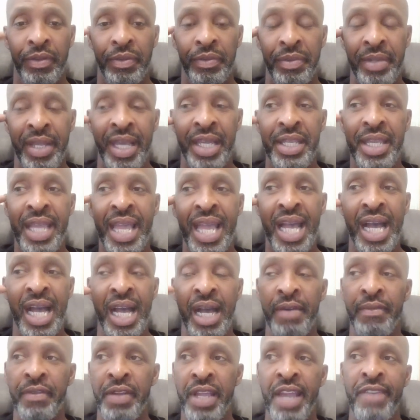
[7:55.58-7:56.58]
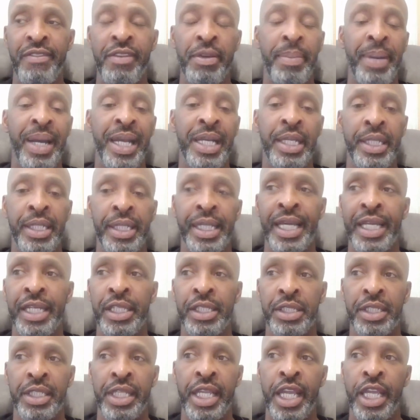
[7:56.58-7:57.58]
Now you have everybody in the United
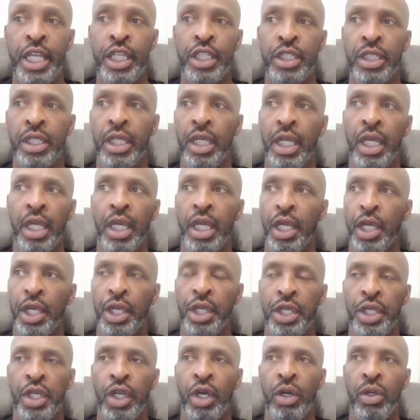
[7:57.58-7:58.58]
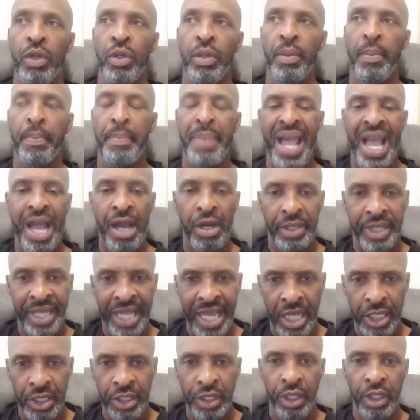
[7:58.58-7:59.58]
States, you know, bowing
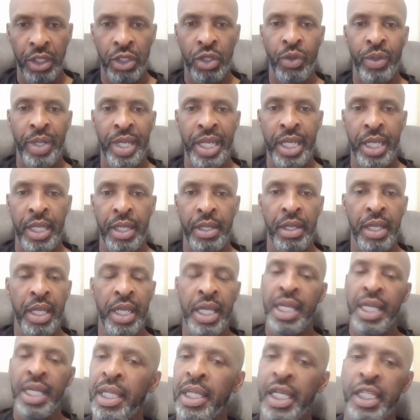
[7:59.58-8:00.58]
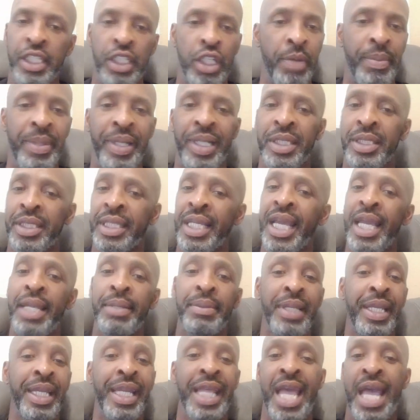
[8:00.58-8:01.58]
down to the Queen. It's going to be the same
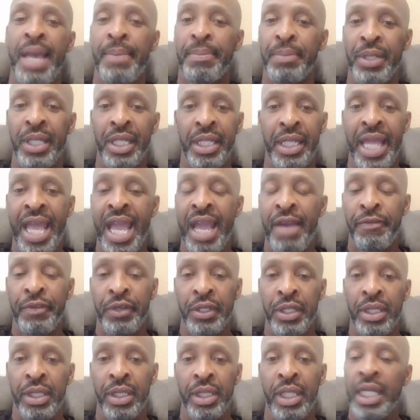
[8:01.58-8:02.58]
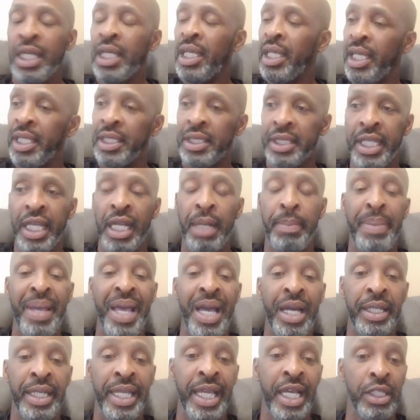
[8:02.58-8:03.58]
thing that happened in Africa. Instead of
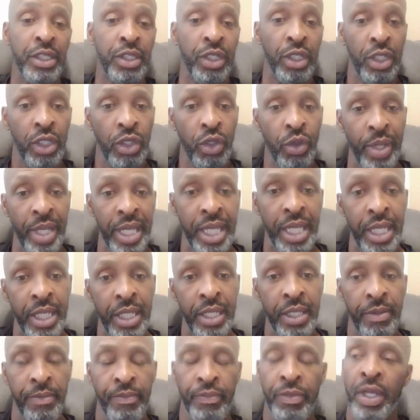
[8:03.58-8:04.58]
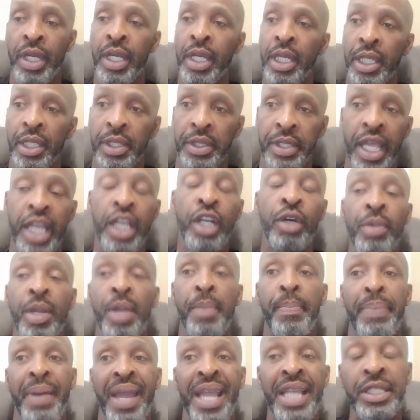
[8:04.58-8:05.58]
bowing down to the Queen, they're going to
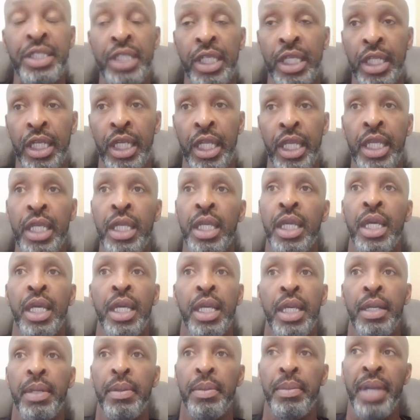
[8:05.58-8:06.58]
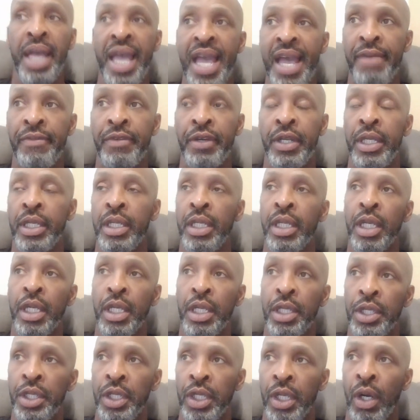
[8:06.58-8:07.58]
be basically having,
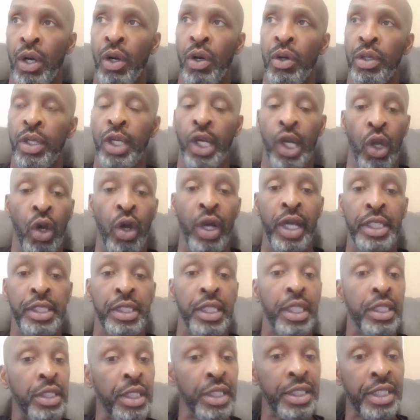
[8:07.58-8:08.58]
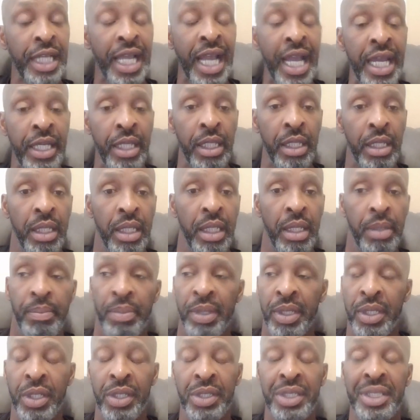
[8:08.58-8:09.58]
you know, loyalty to China
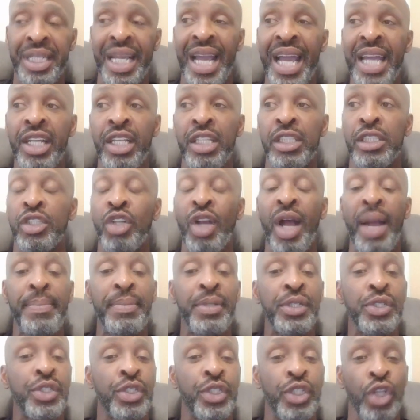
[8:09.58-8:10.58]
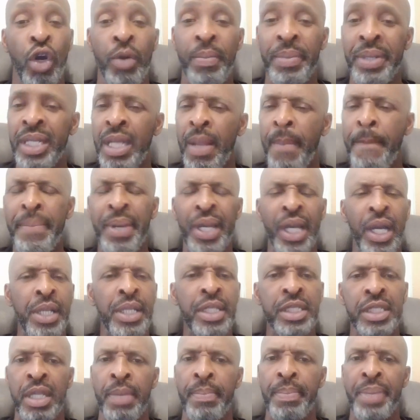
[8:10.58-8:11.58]
because China is dropping so many
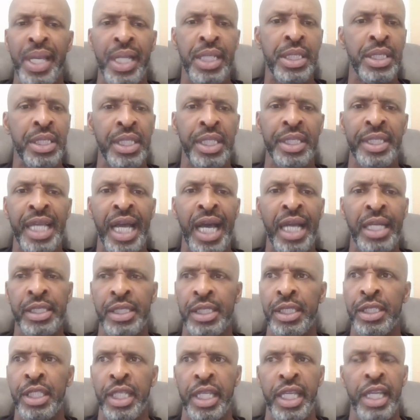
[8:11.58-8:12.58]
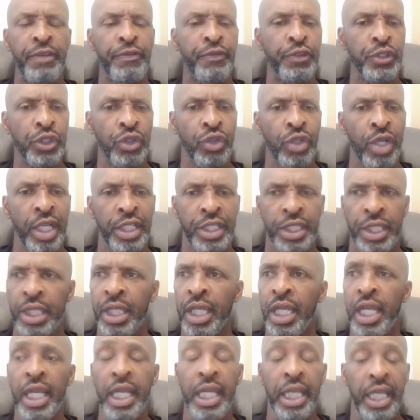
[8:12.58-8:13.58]
billions and billions of dollars into
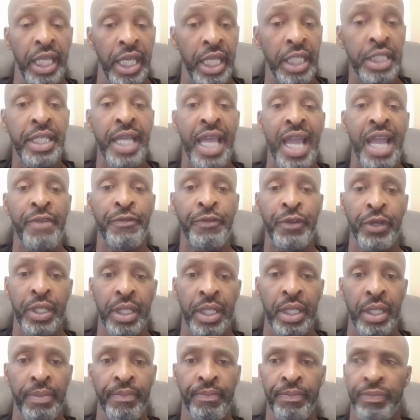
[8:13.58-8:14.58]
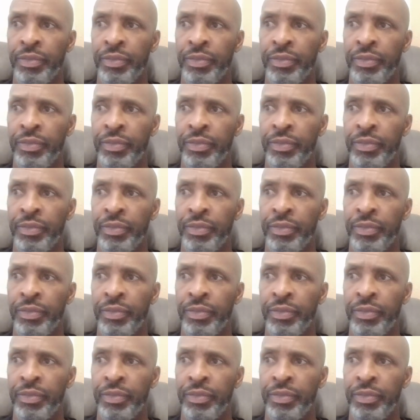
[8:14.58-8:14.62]
infrastructure into Africa.